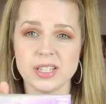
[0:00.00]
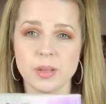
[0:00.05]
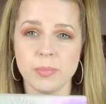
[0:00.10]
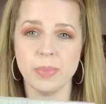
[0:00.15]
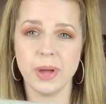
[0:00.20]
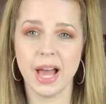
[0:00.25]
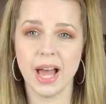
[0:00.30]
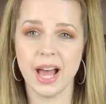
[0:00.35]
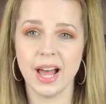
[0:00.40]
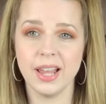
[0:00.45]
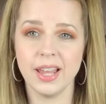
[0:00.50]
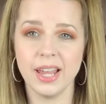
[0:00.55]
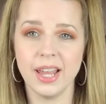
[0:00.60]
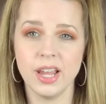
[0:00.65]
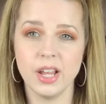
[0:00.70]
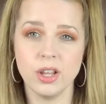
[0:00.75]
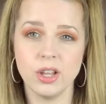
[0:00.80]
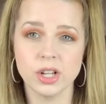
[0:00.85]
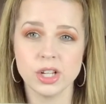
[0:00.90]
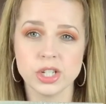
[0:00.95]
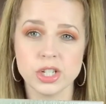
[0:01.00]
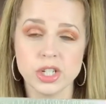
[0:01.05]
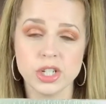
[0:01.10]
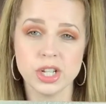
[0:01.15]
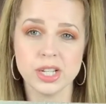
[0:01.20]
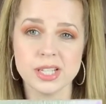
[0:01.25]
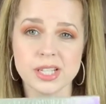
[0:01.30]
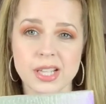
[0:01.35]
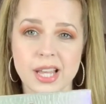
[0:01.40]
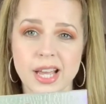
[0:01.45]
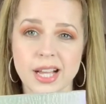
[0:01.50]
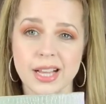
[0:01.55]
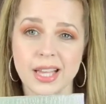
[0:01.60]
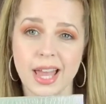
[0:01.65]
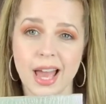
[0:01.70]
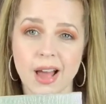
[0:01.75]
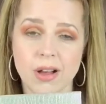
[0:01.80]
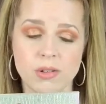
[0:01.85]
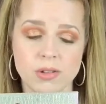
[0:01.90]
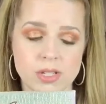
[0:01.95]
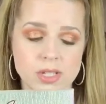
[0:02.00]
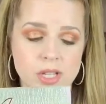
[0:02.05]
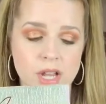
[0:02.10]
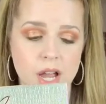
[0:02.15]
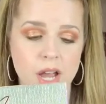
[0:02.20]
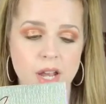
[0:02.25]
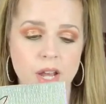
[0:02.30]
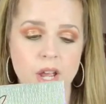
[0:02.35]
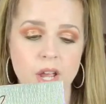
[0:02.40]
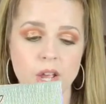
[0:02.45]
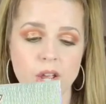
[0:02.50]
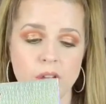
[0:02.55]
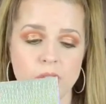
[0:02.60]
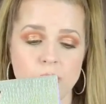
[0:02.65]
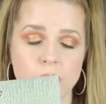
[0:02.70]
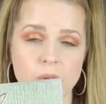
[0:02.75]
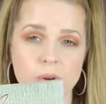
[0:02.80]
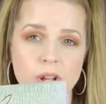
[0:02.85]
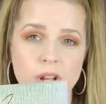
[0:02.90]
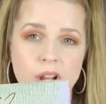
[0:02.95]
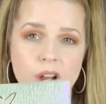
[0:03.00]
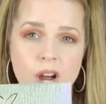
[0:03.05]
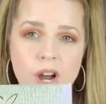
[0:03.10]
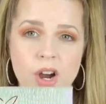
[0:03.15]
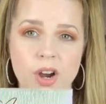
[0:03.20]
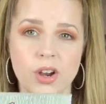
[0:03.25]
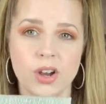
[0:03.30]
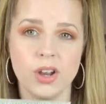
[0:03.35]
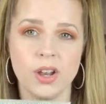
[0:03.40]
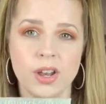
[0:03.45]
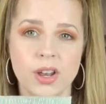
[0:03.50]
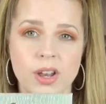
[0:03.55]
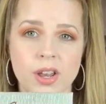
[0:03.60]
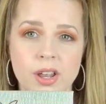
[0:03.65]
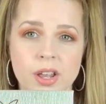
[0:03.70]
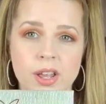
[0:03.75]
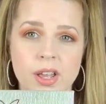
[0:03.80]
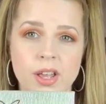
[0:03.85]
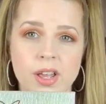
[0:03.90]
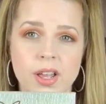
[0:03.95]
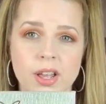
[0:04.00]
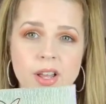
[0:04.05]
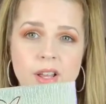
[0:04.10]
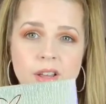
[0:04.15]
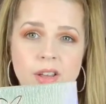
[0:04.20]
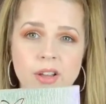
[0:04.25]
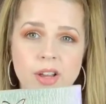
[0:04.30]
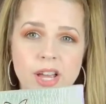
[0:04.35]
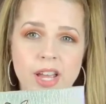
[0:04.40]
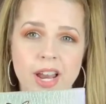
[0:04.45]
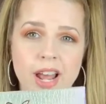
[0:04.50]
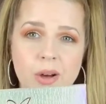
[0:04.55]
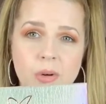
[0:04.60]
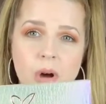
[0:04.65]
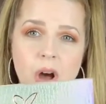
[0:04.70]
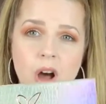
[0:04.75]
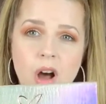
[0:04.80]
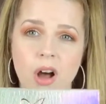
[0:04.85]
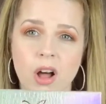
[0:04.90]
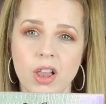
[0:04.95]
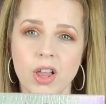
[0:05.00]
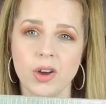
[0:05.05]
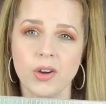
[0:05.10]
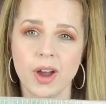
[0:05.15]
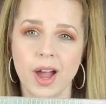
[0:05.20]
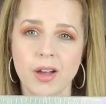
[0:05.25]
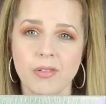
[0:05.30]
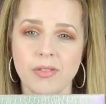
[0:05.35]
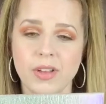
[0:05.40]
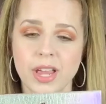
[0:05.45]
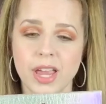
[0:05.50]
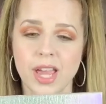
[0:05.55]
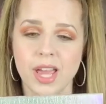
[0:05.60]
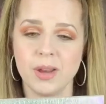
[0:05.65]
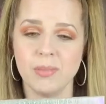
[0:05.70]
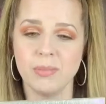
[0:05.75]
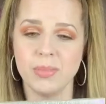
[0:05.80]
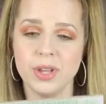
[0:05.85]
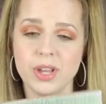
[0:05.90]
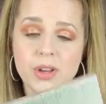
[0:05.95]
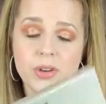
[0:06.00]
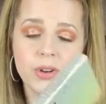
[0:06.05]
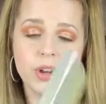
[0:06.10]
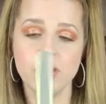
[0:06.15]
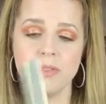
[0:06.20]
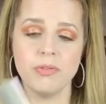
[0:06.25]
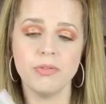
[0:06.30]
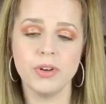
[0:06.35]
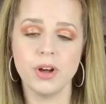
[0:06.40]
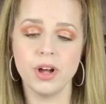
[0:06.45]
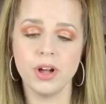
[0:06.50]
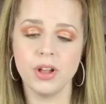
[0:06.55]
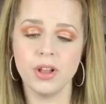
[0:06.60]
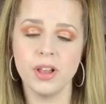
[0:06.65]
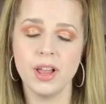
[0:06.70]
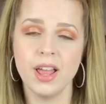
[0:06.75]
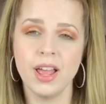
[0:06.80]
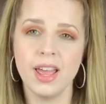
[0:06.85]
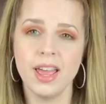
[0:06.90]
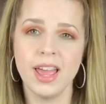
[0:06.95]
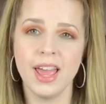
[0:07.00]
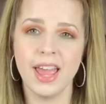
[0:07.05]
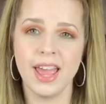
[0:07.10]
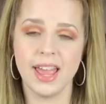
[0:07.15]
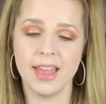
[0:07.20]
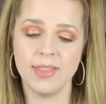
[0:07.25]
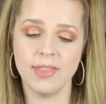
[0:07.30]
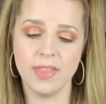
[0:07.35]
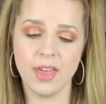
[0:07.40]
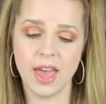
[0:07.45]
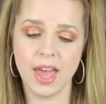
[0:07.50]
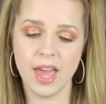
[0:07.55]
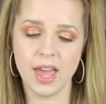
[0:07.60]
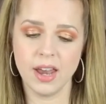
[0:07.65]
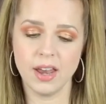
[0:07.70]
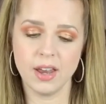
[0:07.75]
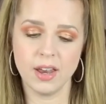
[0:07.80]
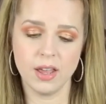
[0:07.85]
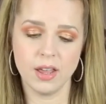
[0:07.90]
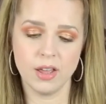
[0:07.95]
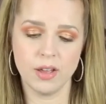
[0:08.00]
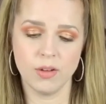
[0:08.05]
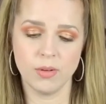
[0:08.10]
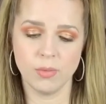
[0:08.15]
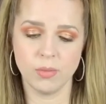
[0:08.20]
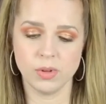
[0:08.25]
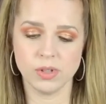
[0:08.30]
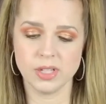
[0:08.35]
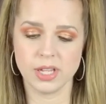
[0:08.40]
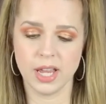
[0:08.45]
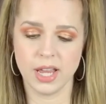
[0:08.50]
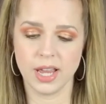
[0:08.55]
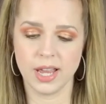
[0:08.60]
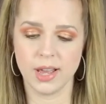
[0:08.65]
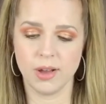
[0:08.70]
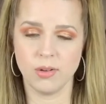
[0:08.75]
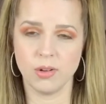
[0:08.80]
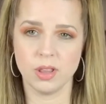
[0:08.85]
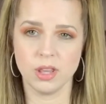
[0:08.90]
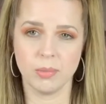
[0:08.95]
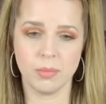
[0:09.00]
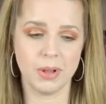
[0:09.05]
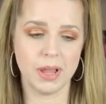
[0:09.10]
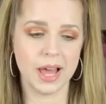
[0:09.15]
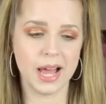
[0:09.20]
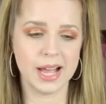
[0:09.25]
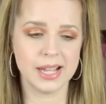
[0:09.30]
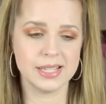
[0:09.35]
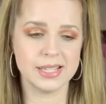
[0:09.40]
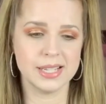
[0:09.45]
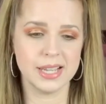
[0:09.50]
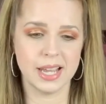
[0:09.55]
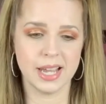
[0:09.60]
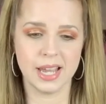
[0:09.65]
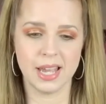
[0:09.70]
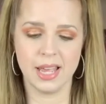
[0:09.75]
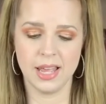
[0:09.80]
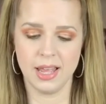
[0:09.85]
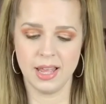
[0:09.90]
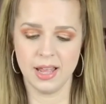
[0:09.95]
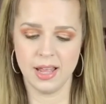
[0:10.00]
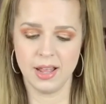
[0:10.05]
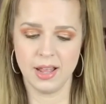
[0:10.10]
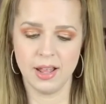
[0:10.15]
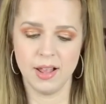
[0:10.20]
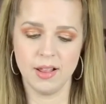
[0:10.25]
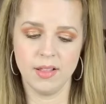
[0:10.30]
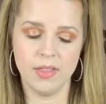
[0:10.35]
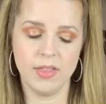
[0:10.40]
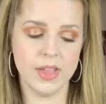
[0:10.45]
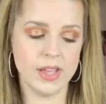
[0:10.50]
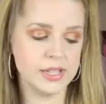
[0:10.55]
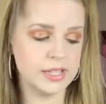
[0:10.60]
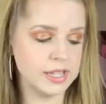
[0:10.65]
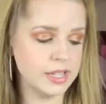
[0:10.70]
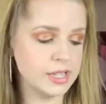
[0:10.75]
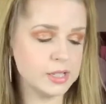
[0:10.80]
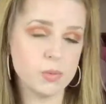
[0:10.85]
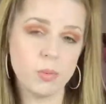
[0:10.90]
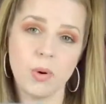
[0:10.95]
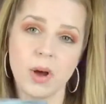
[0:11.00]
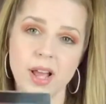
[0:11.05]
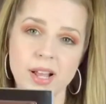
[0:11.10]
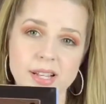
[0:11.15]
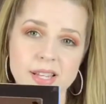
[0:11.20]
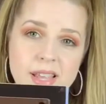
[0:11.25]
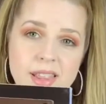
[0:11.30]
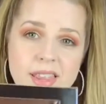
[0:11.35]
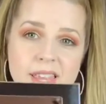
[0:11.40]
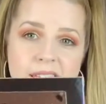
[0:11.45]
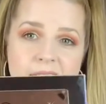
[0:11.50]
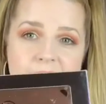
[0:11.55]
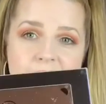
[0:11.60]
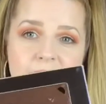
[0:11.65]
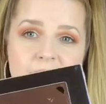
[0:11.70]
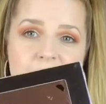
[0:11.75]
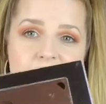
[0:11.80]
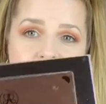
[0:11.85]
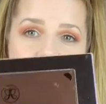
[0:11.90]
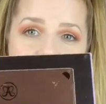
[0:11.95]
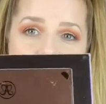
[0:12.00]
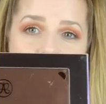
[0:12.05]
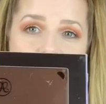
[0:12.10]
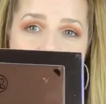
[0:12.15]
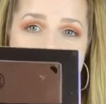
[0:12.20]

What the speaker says: the palette. It looks just like the outside unit carton. Look at how holographic and beautiful. And then we'll take out the plastic. This is what the inside